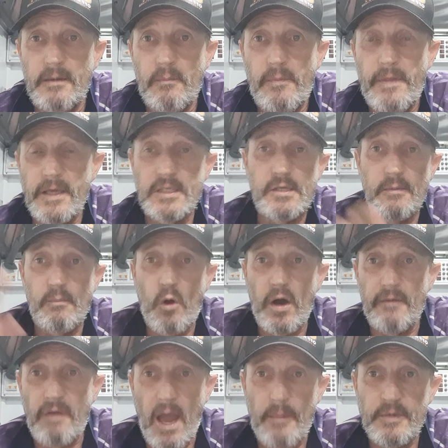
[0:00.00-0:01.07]
Things that might
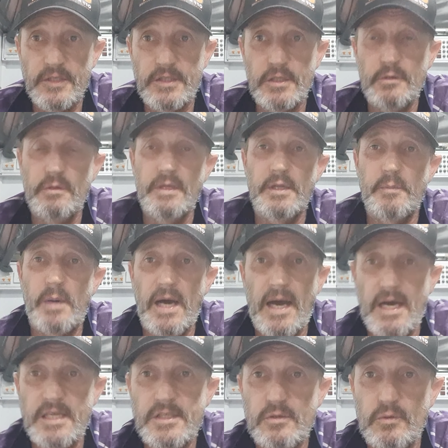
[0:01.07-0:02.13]
have happened to you in the
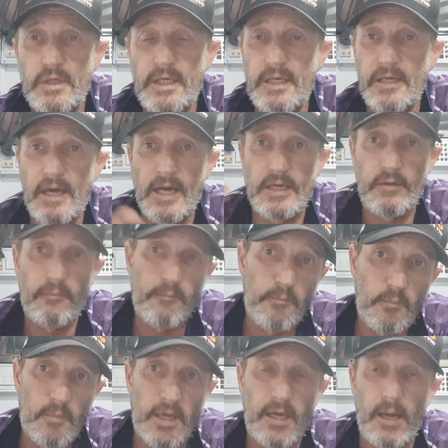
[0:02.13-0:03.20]
past, or you can
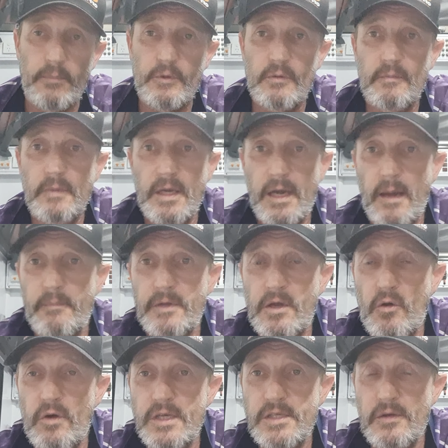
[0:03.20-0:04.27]
hit up the
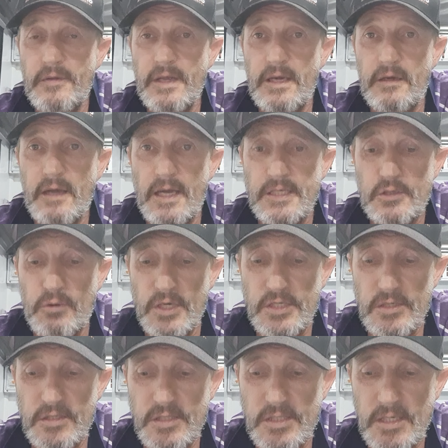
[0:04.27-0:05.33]
guys on there and ask
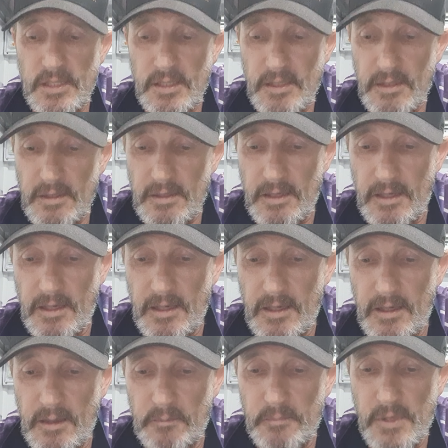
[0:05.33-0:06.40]
questions.
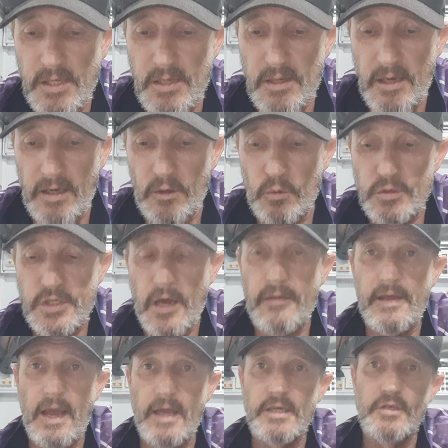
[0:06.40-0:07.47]
And also
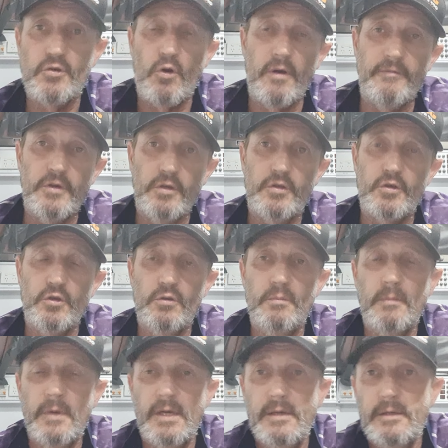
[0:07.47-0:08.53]
the Enerdrive YouTube
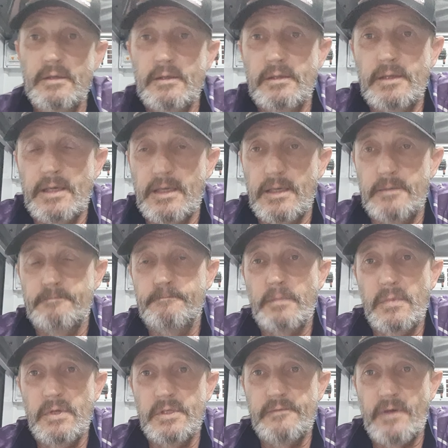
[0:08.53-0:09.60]

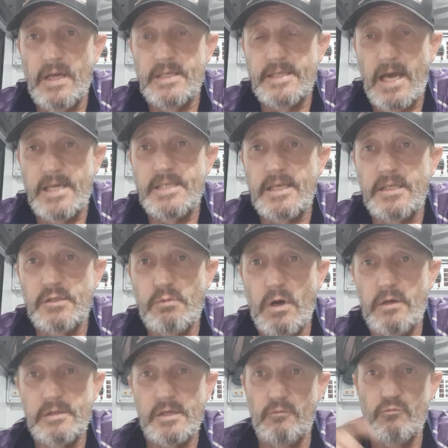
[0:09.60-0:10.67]
is fantastic as
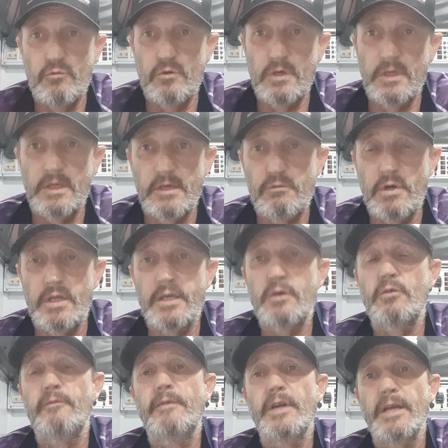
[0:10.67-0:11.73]
well. Some really
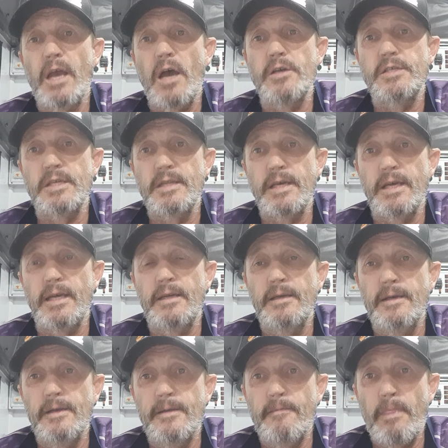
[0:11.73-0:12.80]
good videos in there,
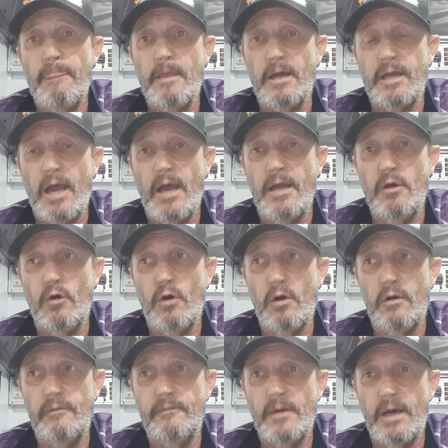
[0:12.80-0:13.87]
okay,
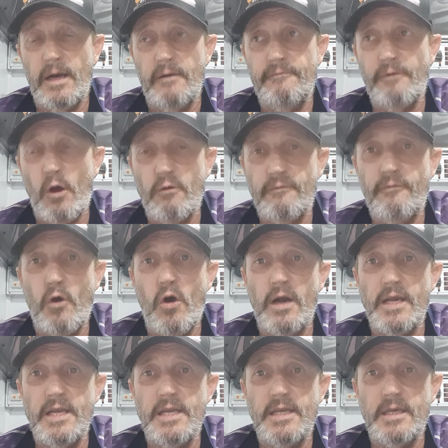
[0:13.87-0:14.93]
of fault
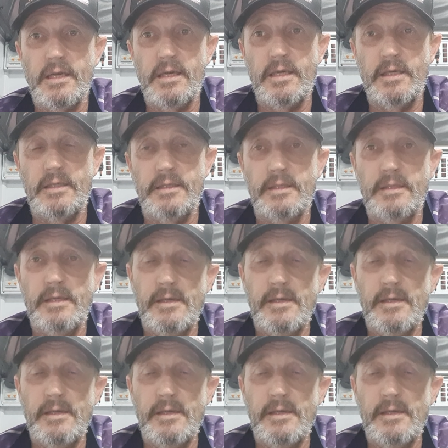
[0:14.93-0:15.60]
finding and